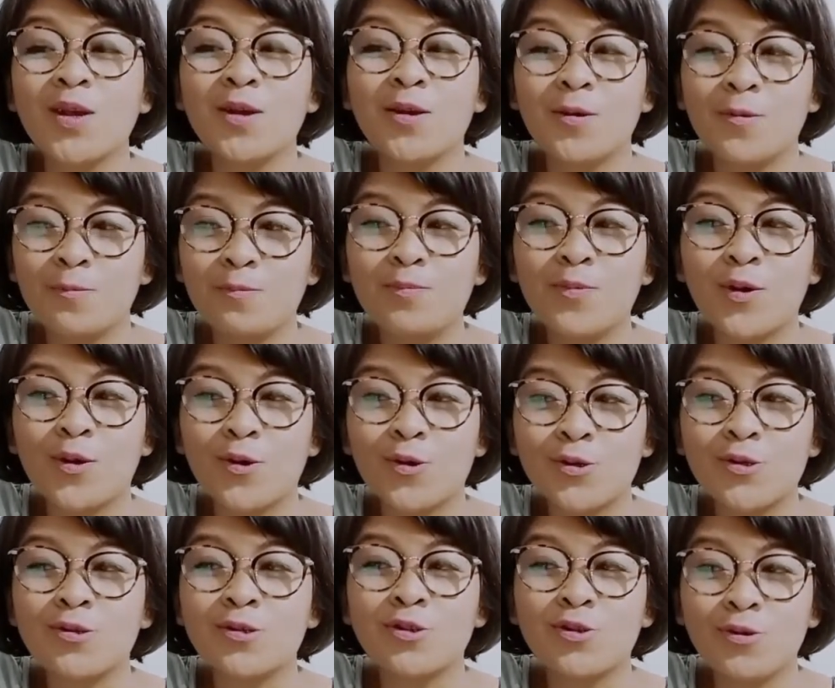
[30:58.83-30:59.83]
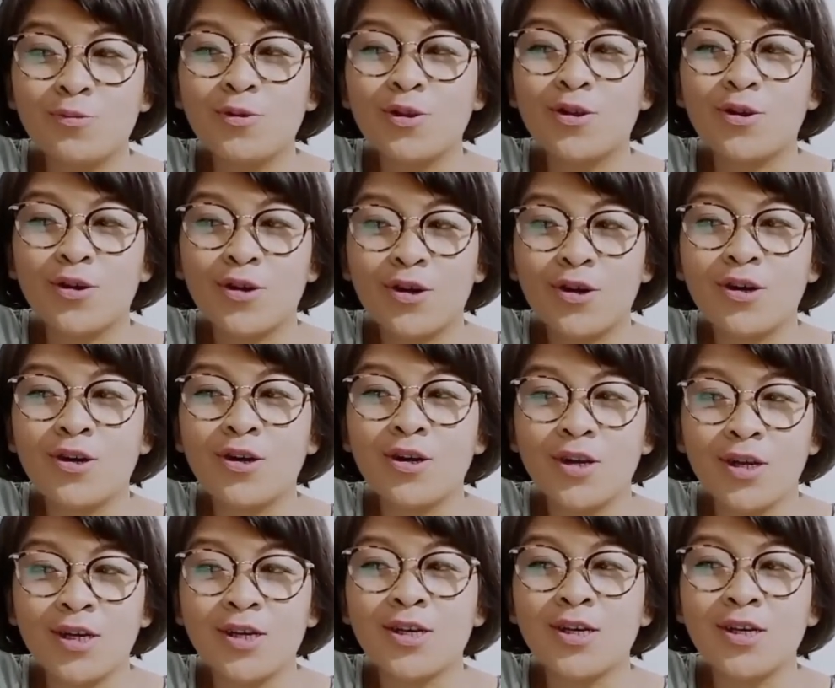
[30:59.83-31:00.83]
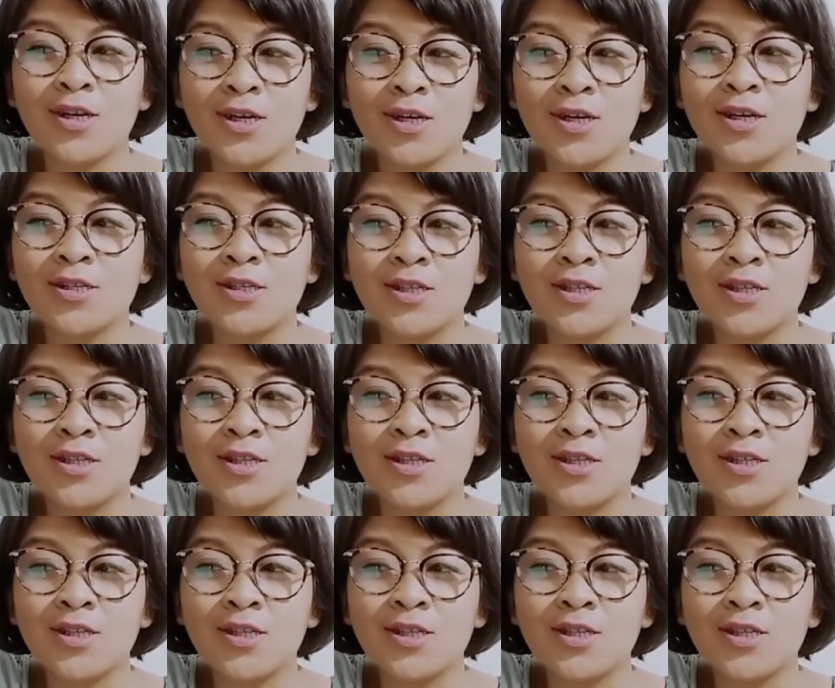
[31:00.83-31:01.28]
Because Jupiter is in